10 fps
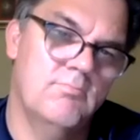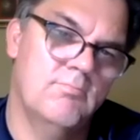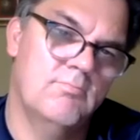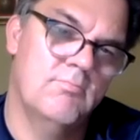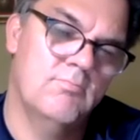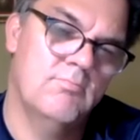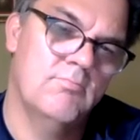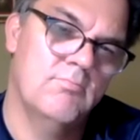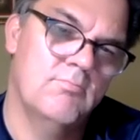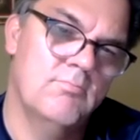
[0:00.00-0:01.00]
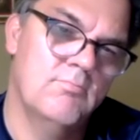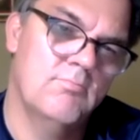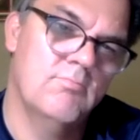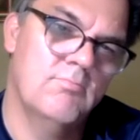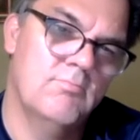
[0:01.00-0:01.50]

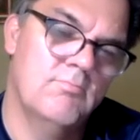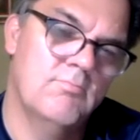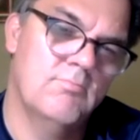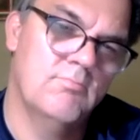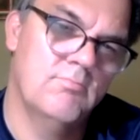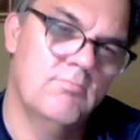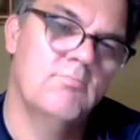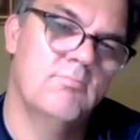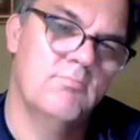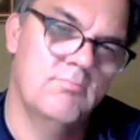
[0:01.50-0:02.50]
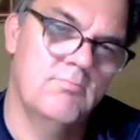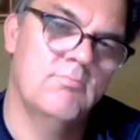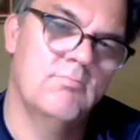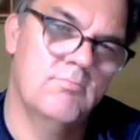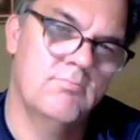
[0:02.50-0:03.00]

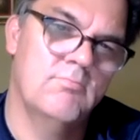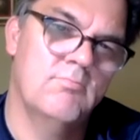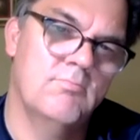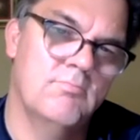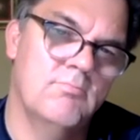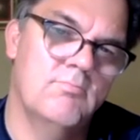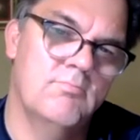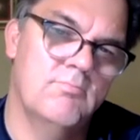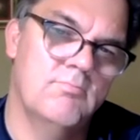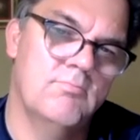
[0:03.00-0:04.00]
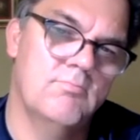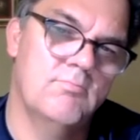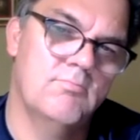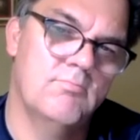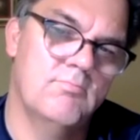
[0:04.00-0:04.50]

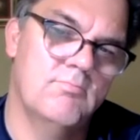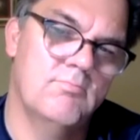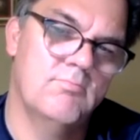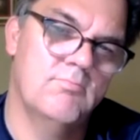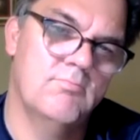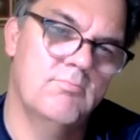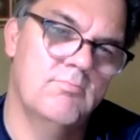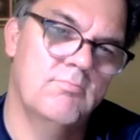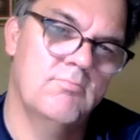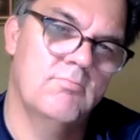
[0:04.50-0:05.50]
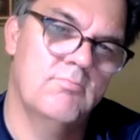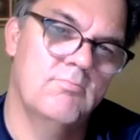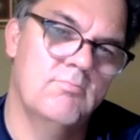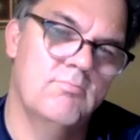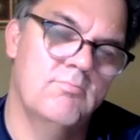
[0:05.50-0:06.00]

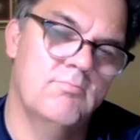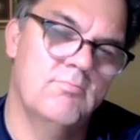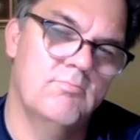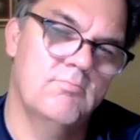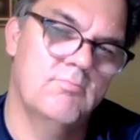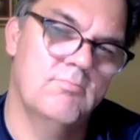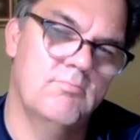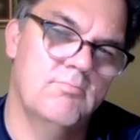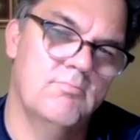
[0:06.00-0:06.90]
The person shown says nothing.